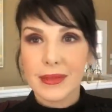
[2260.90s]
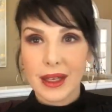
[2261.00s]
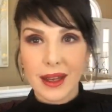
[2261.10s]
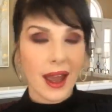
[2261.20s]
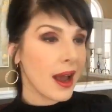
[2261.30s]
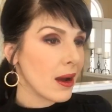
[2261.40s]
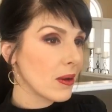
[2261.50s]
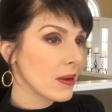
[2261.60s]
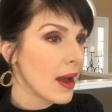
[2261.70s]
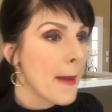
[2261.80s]
Look at
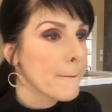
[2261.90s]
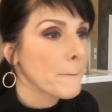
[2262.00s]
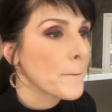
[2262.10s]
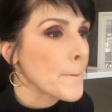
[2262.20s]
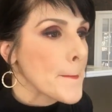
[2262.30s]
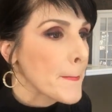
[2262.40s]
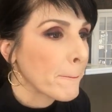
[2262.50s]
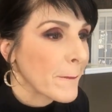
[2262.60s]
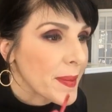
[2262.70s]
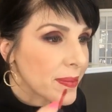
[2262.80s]
how,
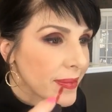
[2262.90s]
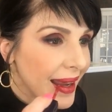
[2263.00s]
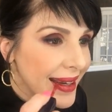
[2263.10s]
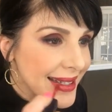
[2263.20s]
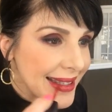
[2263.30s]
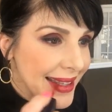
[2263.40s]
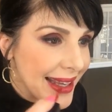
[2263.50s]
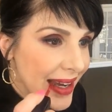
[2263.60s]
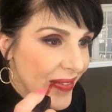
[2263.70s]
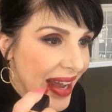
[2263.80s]
I just
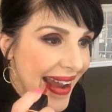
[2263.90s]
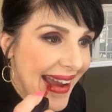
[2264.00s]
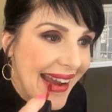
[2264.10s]
love.